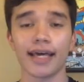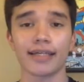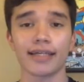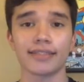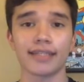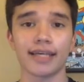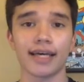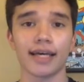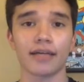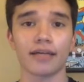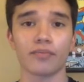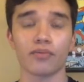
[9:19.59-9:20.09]

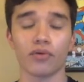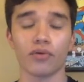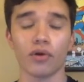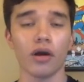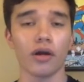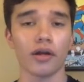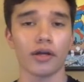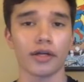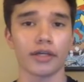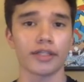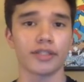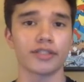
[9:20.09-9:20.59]
exact
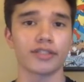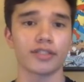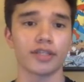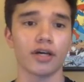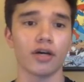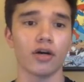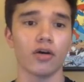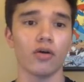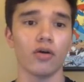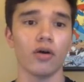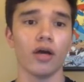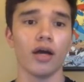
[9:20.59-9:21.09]
product. And
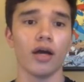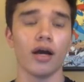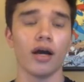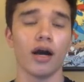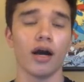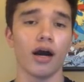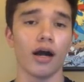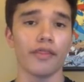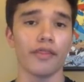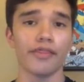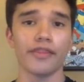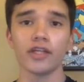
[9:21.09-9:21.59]
so
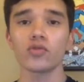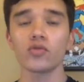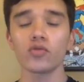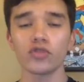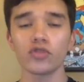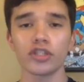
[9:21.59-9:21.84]
this